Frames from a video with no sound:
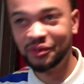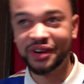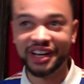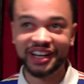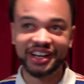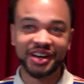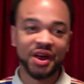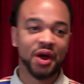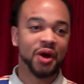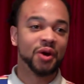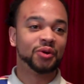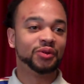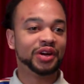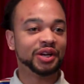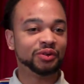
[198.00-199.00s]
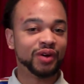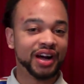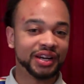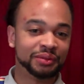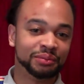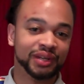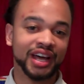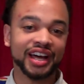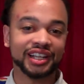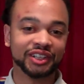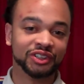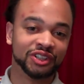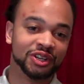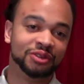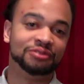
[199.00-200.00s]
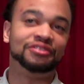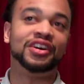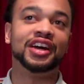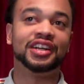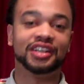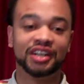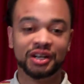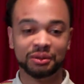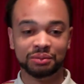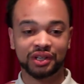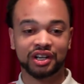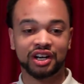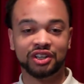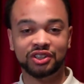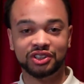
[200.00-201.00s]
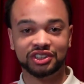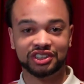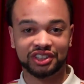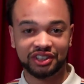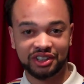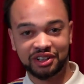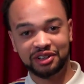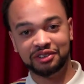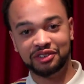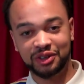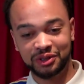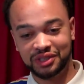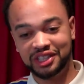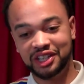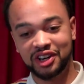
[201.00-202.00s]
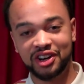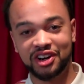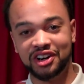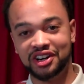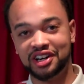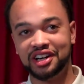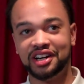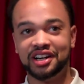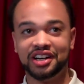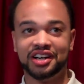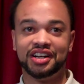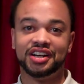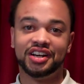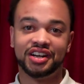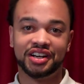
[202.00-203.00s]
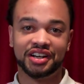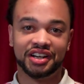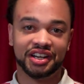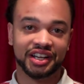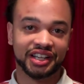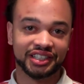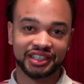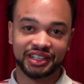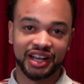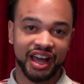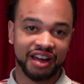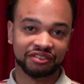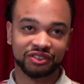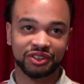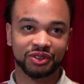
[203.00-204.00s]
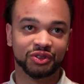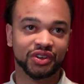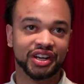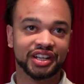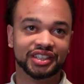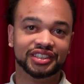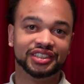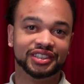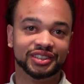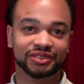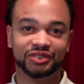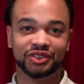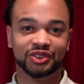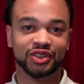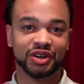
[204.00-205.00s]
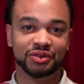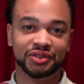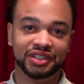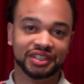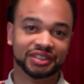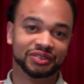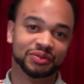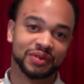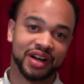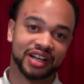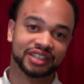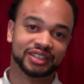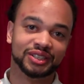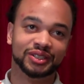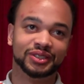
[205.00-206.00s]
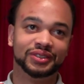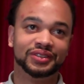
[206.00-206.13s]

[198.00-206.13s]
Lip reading: Red, white, and black. Little known fact, the colors of OTR isn't after the reds, it's for Trotwood, it's from high school.